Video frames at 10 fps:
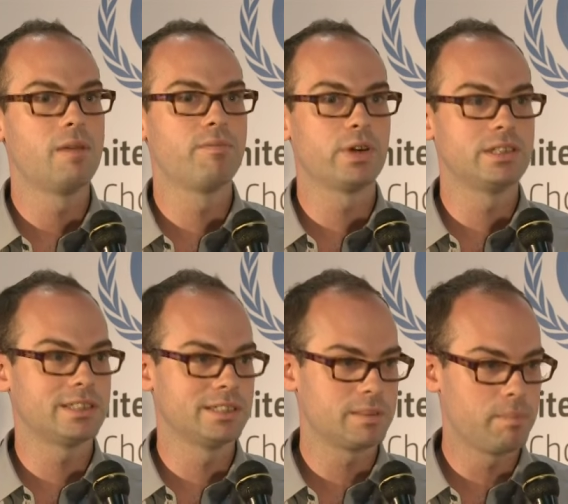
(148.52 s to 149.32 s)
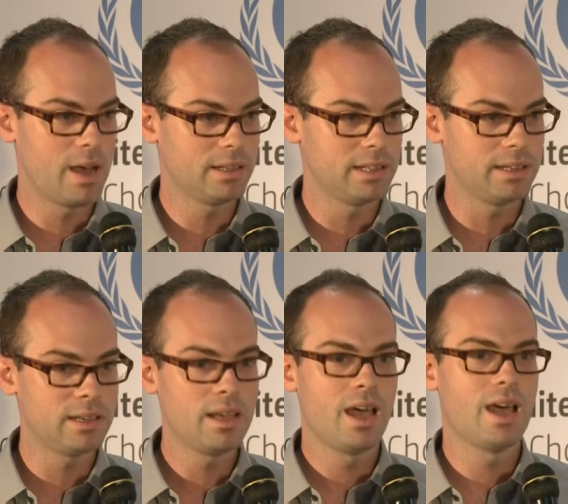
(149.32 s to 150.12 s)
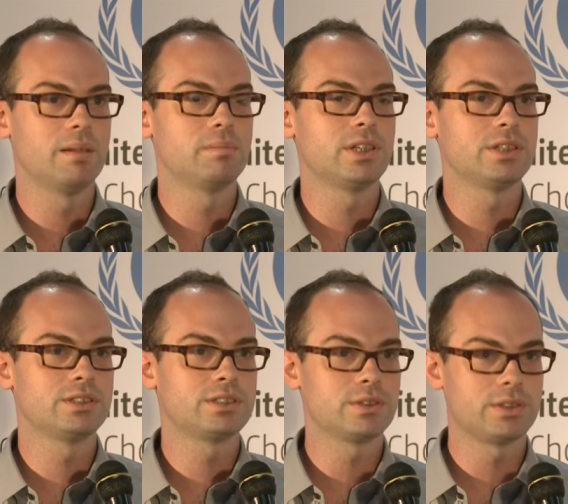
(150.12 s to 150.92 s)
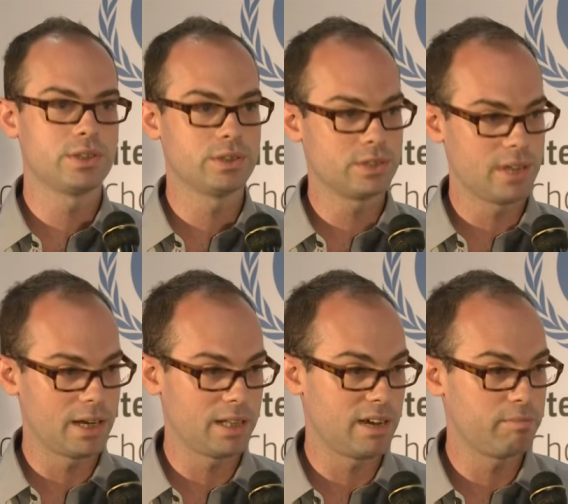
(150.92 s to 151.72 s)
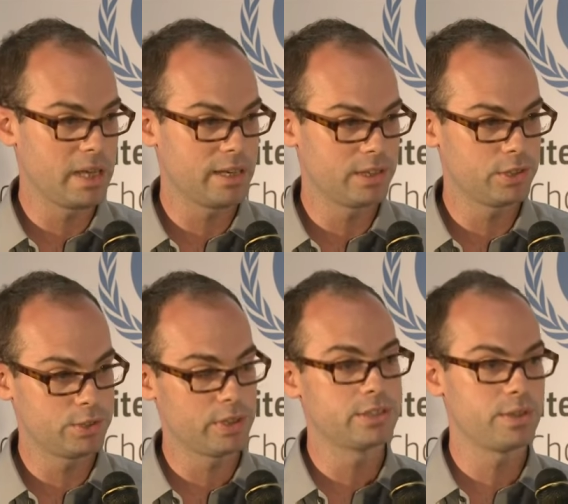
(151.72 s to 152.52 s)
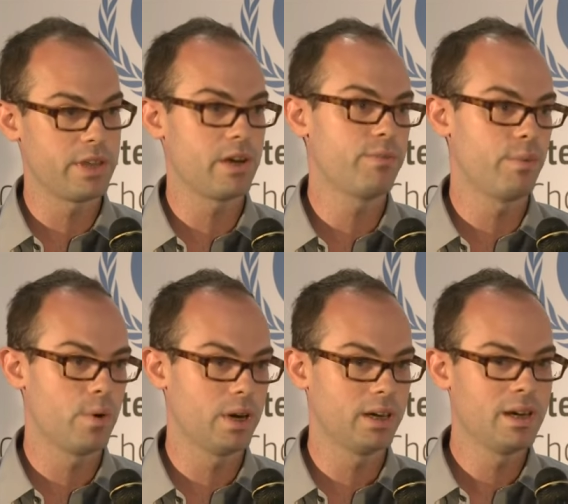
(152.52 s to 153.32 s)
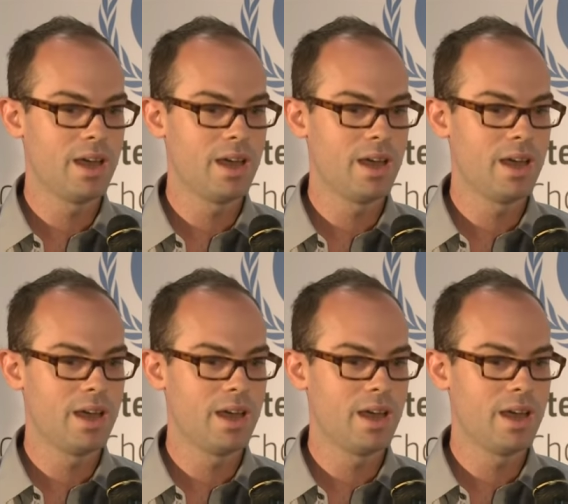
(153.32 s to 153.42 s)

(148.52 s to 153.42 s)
For instance, Mali, there's not a lot of big industry, so therefore